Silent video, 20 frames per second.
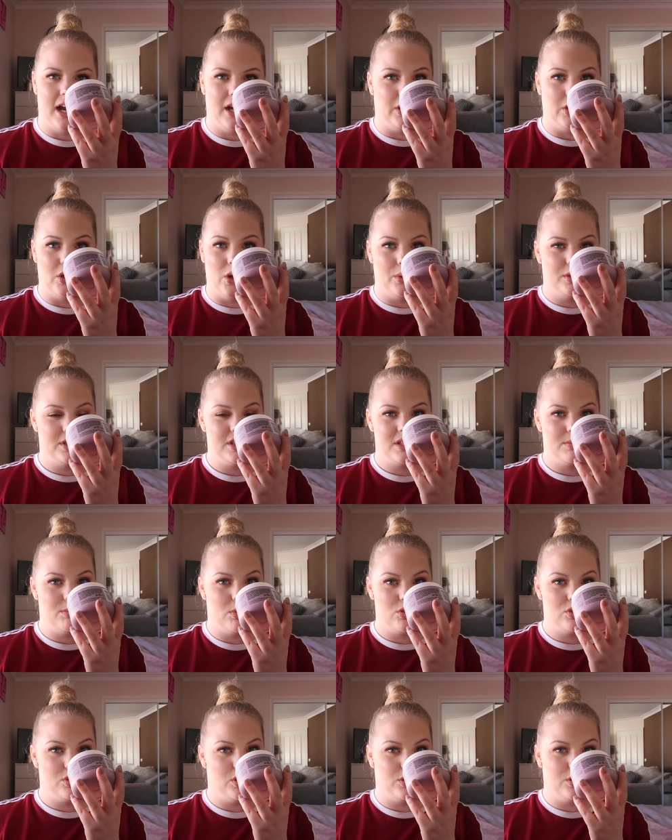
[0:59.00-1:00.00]
I don't know, it just
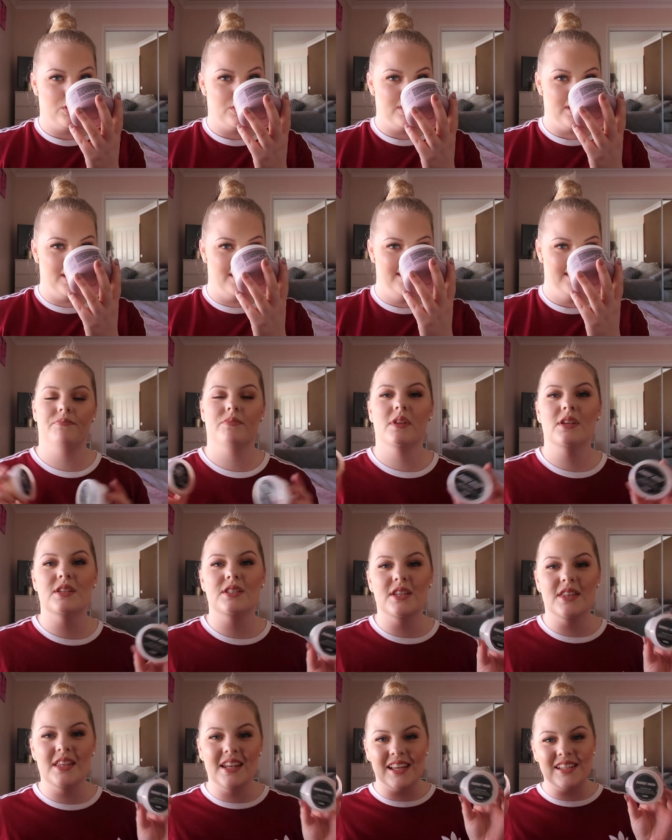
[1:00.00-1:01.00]
smells so good.
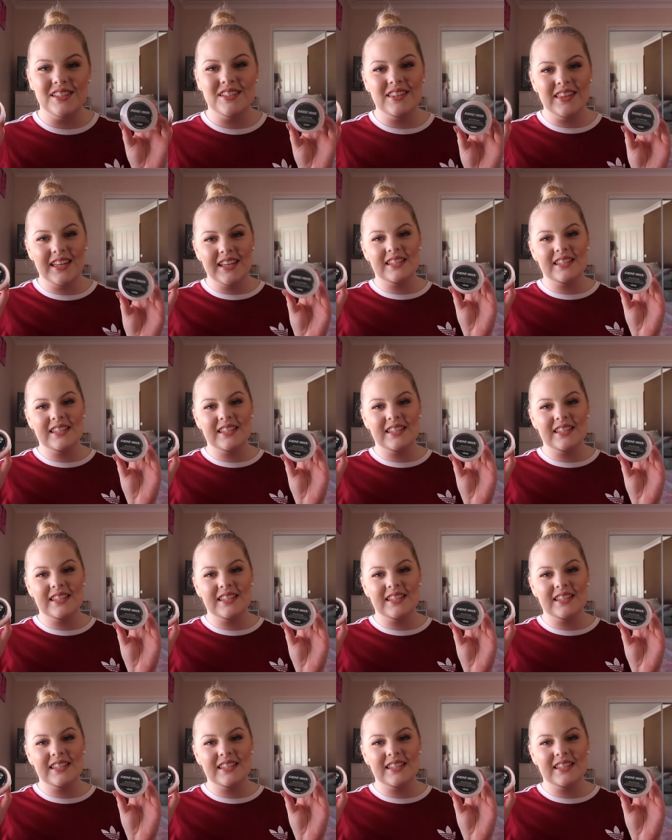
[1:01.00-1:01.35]
so the next two